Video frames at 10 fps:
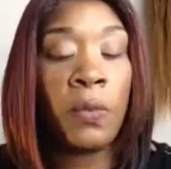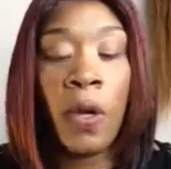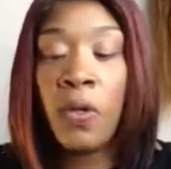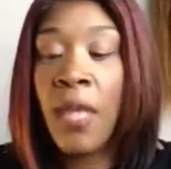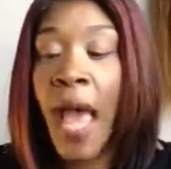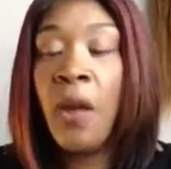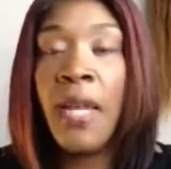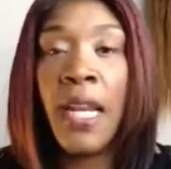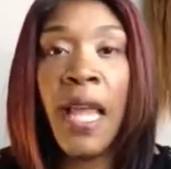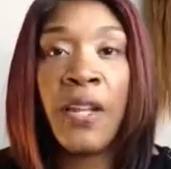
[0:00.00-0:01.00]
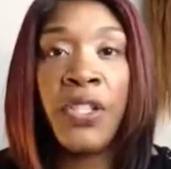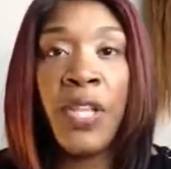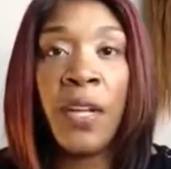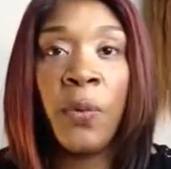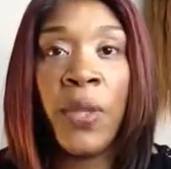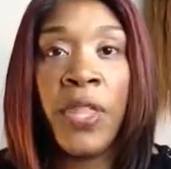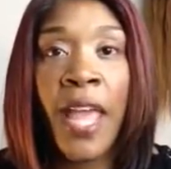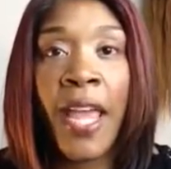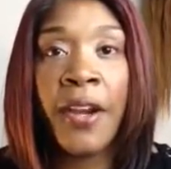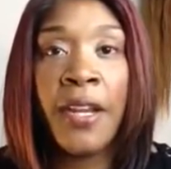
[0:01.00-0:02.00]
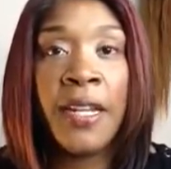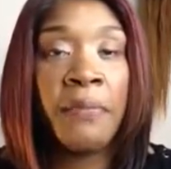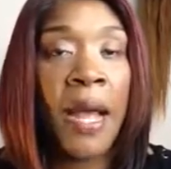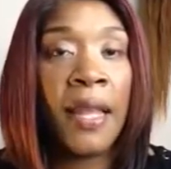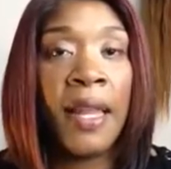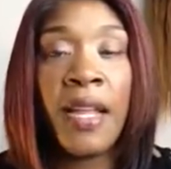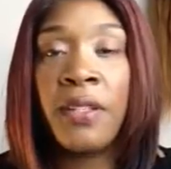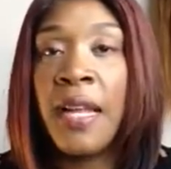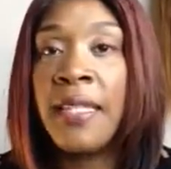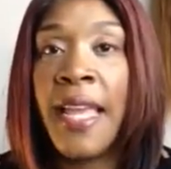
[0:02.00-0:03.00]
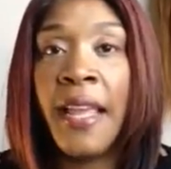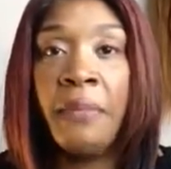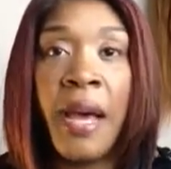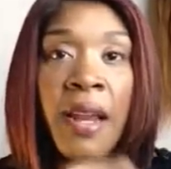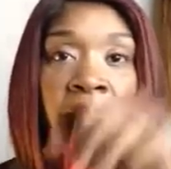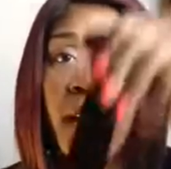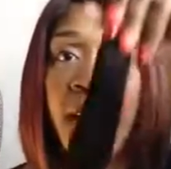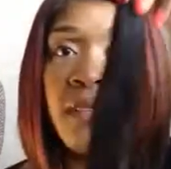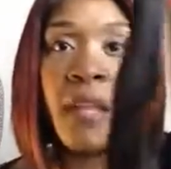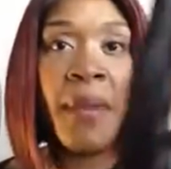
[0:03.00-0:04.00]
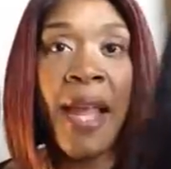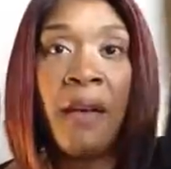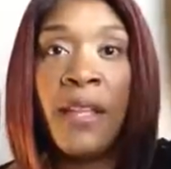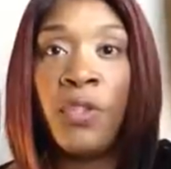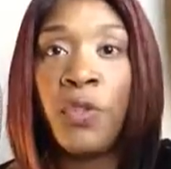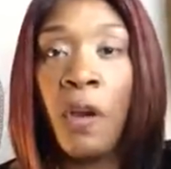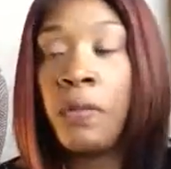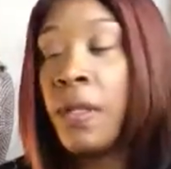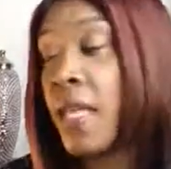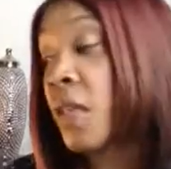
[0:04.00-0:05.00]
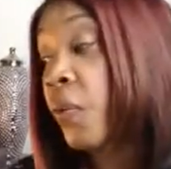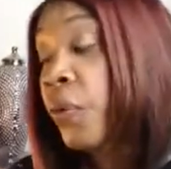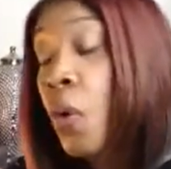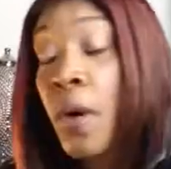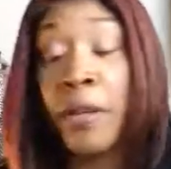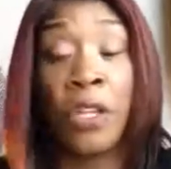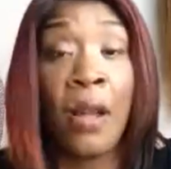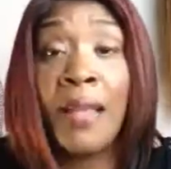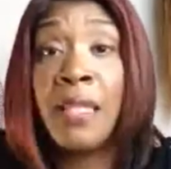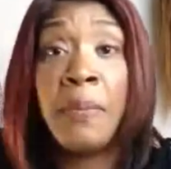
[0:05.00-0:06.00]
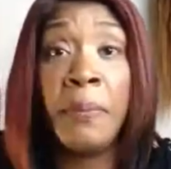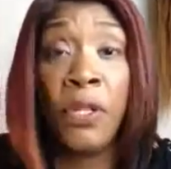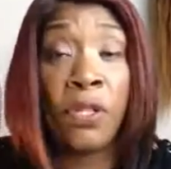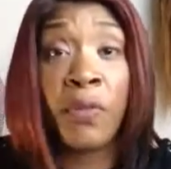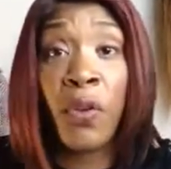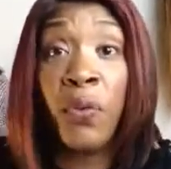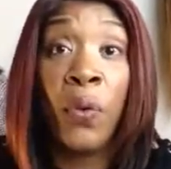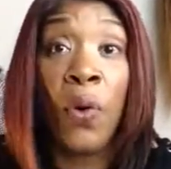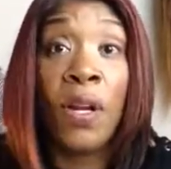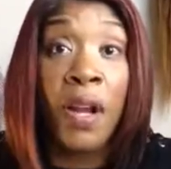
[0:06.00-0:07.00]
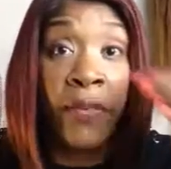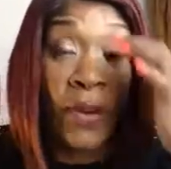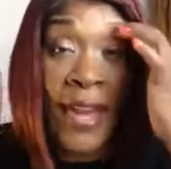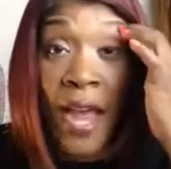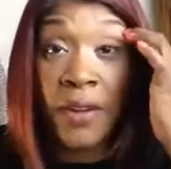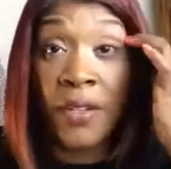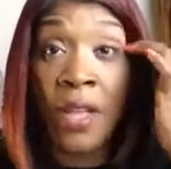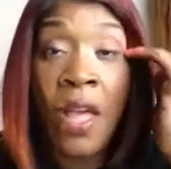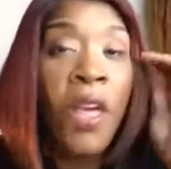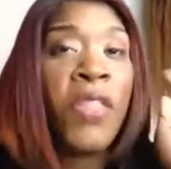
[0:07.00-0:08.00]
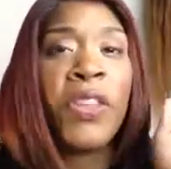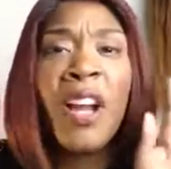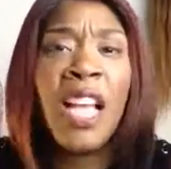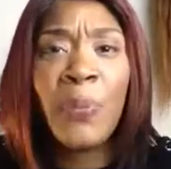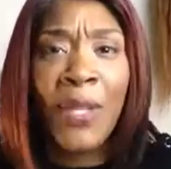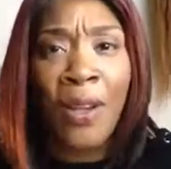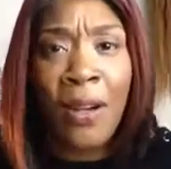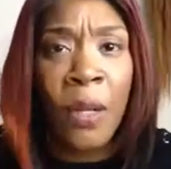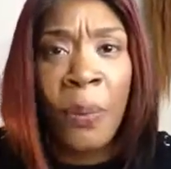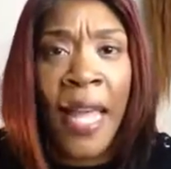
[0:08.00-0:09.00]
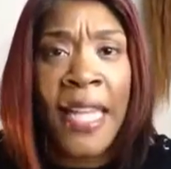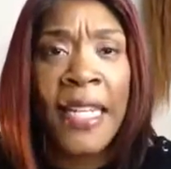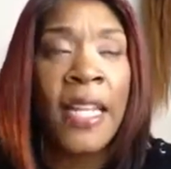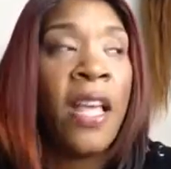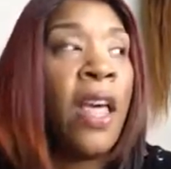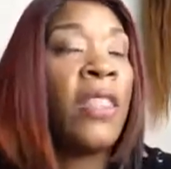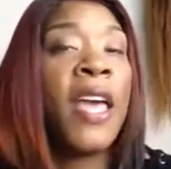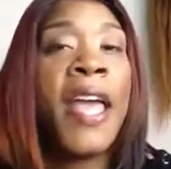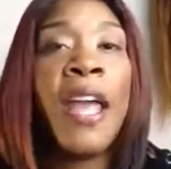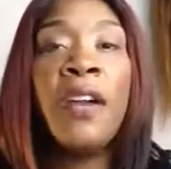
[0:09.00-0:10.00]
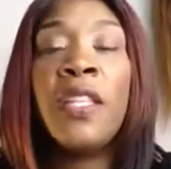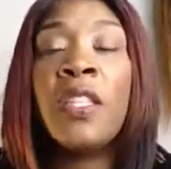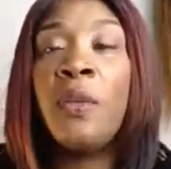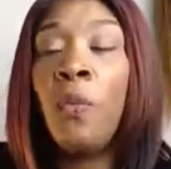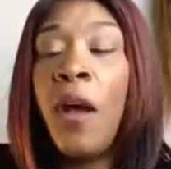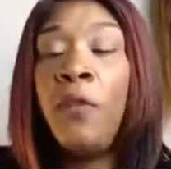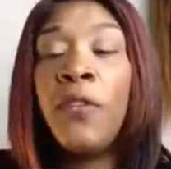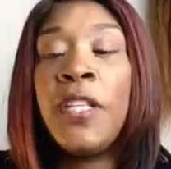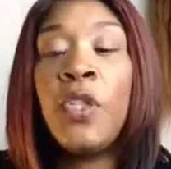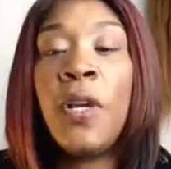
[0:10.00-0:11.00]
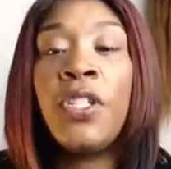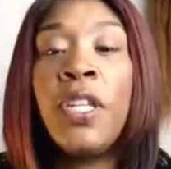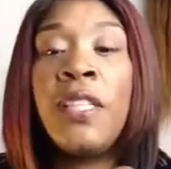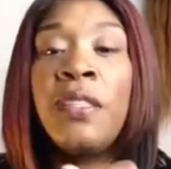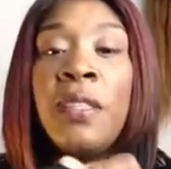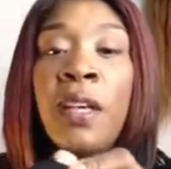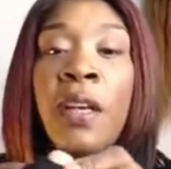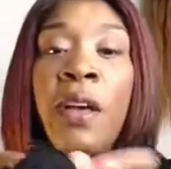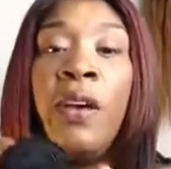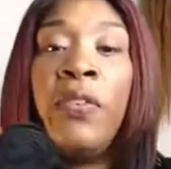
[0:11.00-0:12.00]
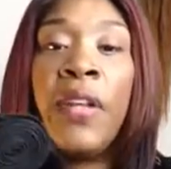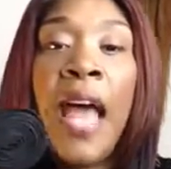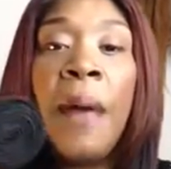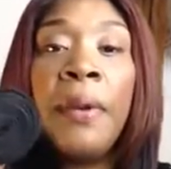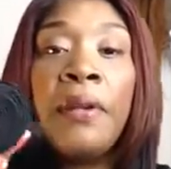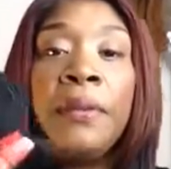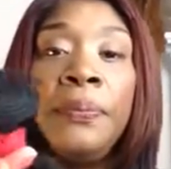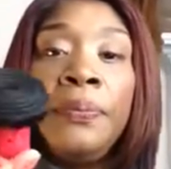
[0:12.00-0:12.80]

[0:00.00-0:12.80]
Rose, I don't get a lot of shedding with the hair. My clients are not saying, Monica, the hair is coming out in droves. Look at the floor. They're not sending me pictures of their floor, of their counters. Their husbands aren't complaining. The hair is, the weft construction is phenomenal.